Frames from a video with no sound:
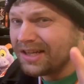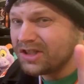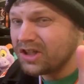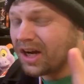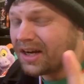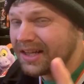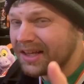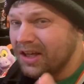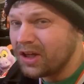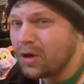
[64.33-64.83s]

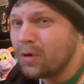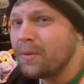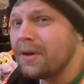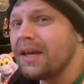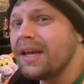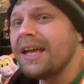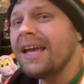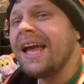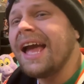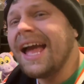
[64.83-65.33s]
Jonny
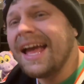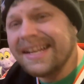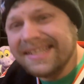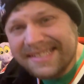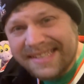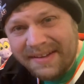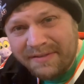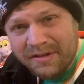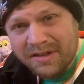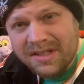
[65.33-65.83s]
Huey, and
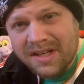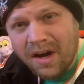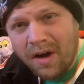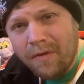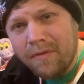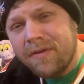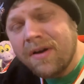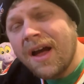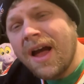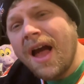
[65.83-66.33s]
save
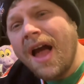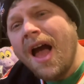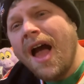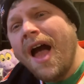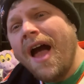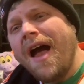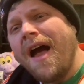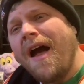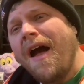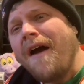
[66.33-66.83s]
yourself
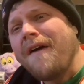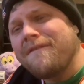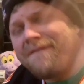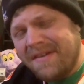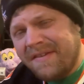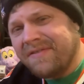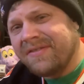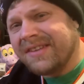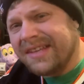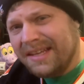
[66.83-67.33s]

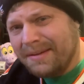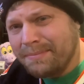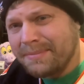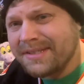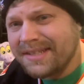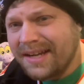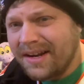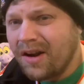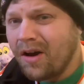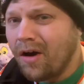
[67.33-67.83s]

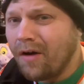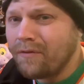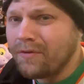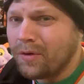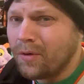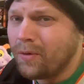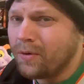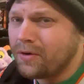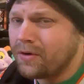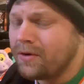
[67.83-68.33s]
15% off your
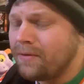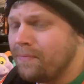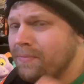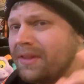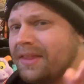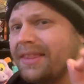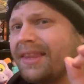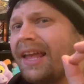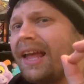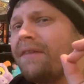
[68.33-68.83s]
order.
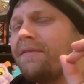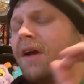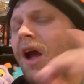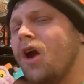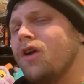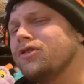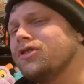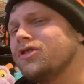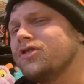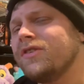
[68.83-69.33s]
They have
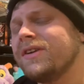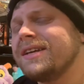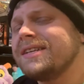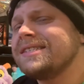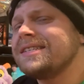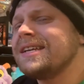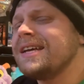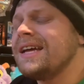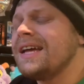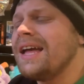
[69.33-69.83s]
energy
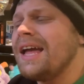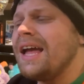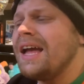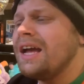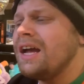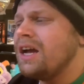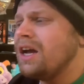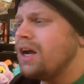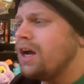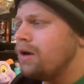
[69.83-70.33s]
drinks,
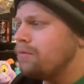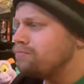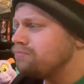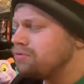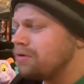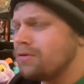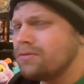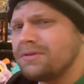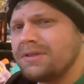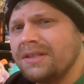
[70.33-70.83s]

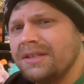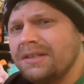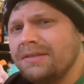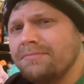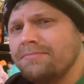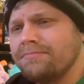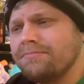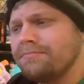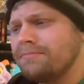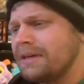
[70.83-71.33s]

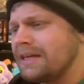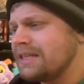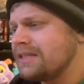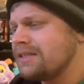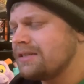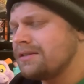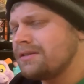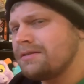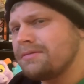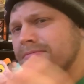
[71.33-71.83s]
protein mix
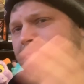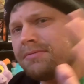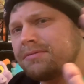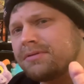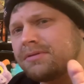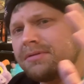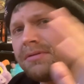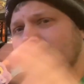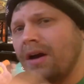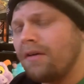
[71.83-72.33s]

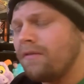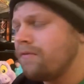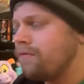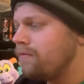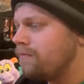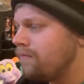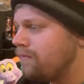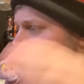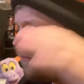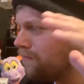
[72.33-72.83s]

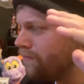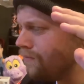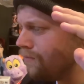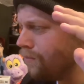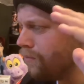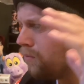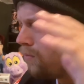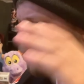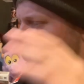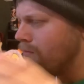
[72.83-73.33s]
stuff,
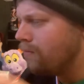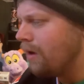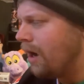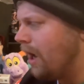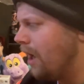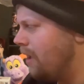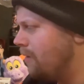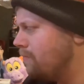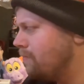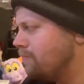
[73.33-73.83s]

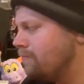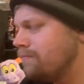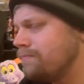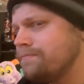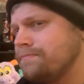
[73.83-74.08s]
um,